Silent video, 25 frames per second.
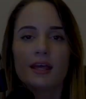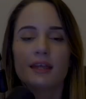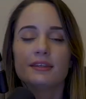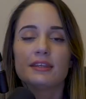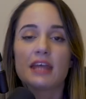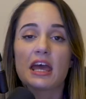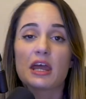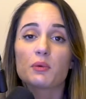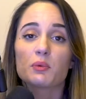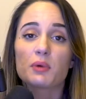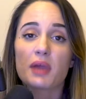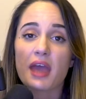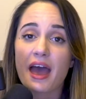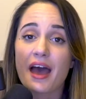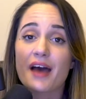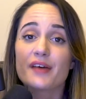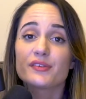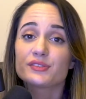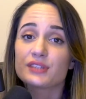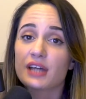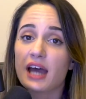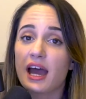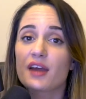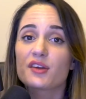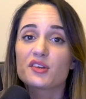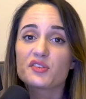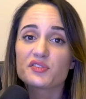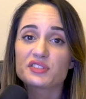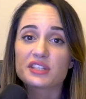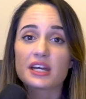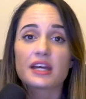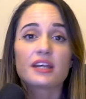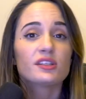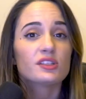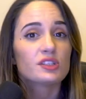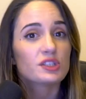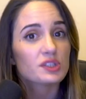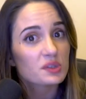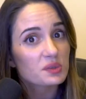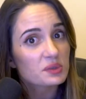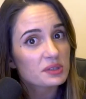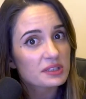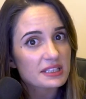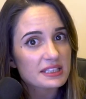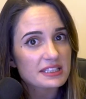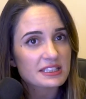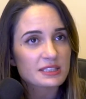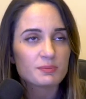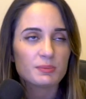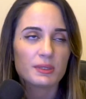Then we have tariffs and
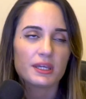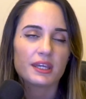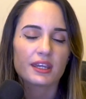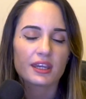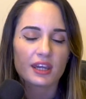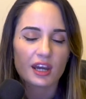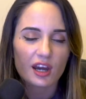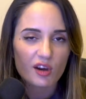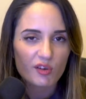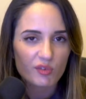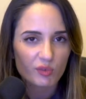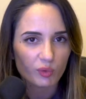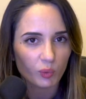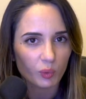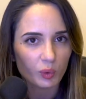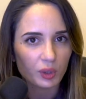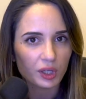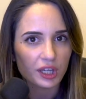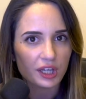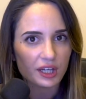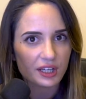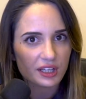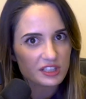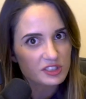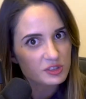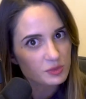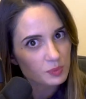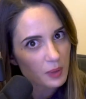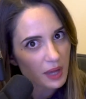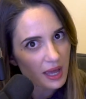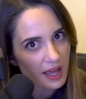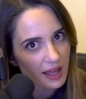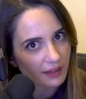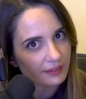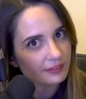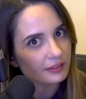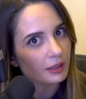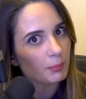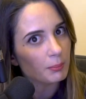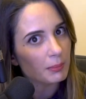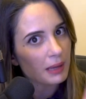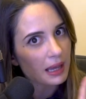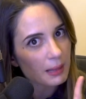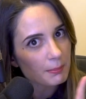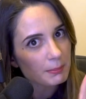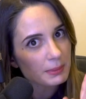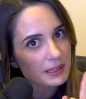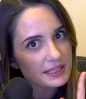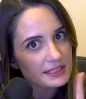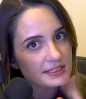duties. Be careful here as well. There
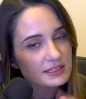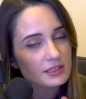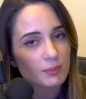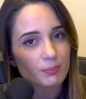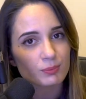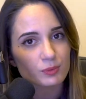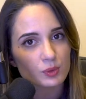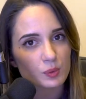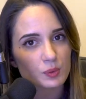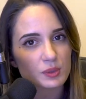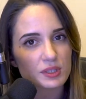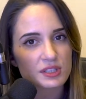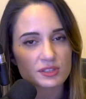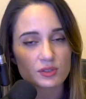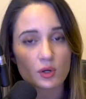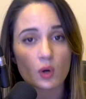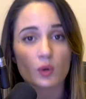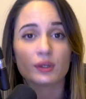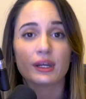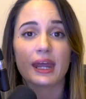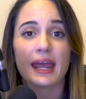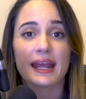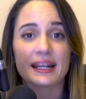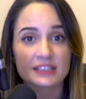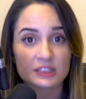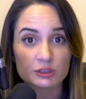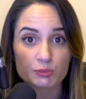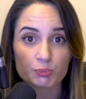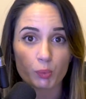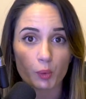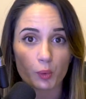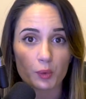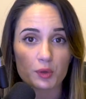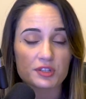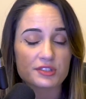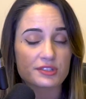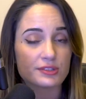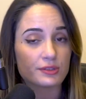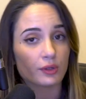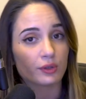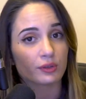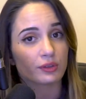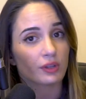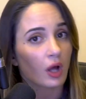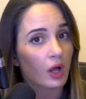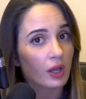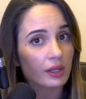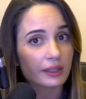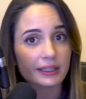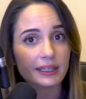may be some duties on exports, not
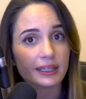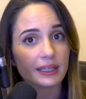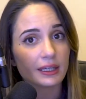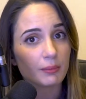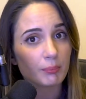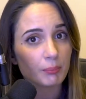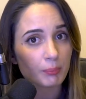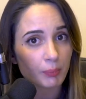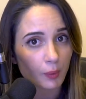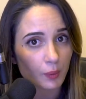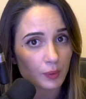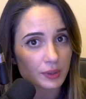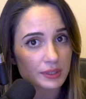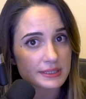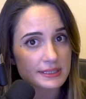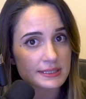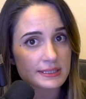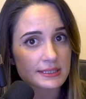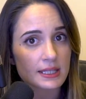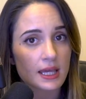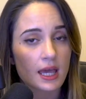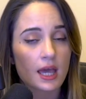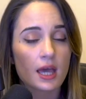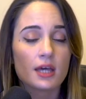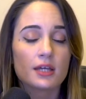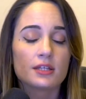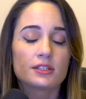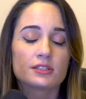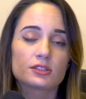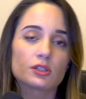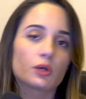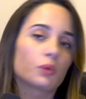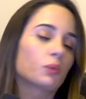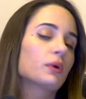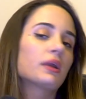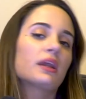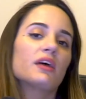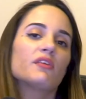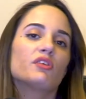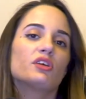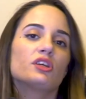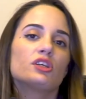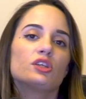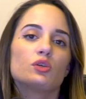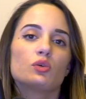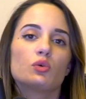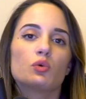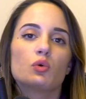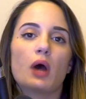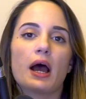only imports. So whenever
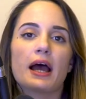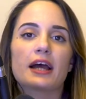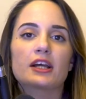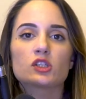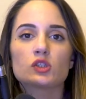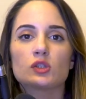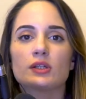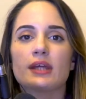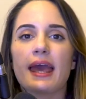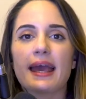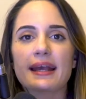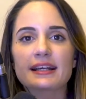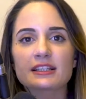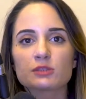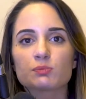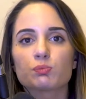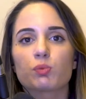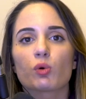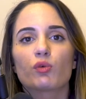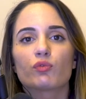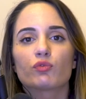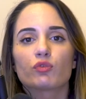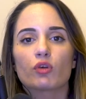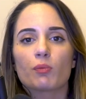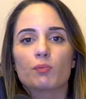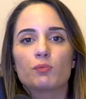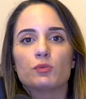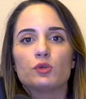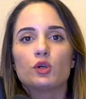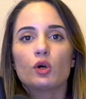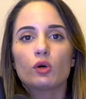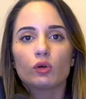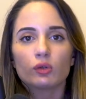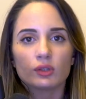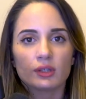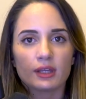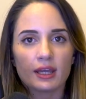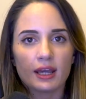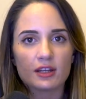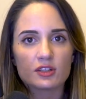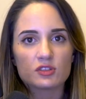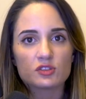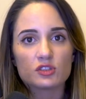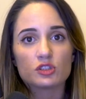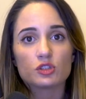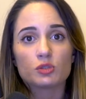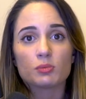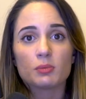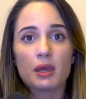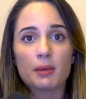you actually export from your
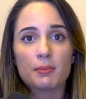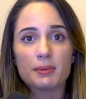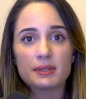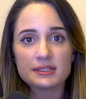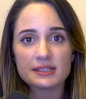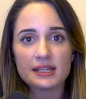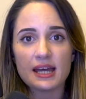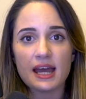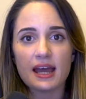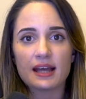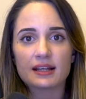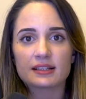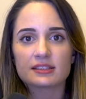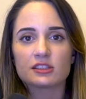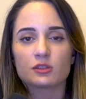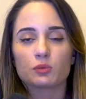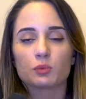country, you may be taxed.